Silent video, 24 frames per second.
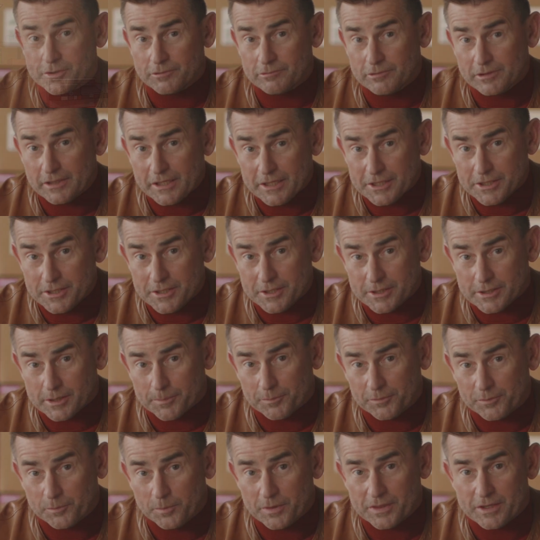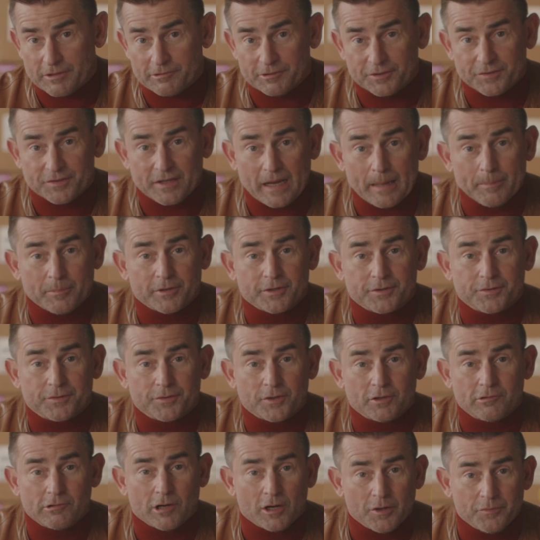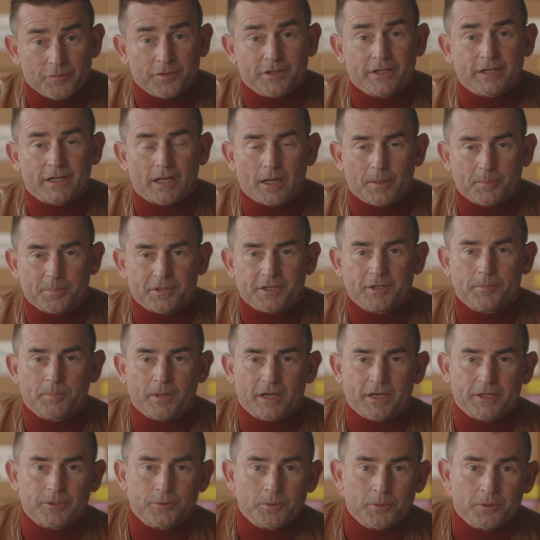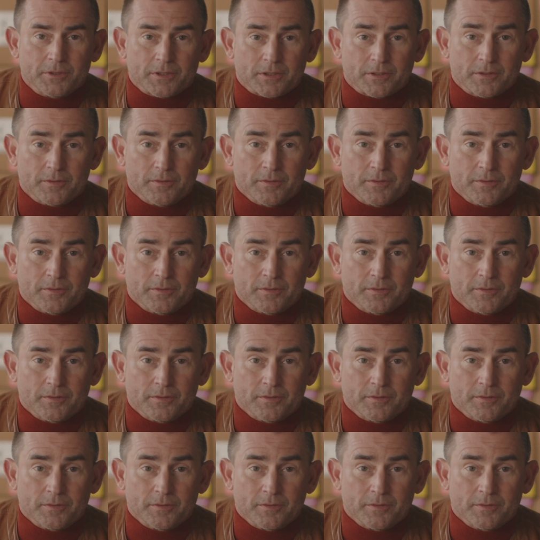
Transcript: relationships, when they're established, are often accompanied by an order.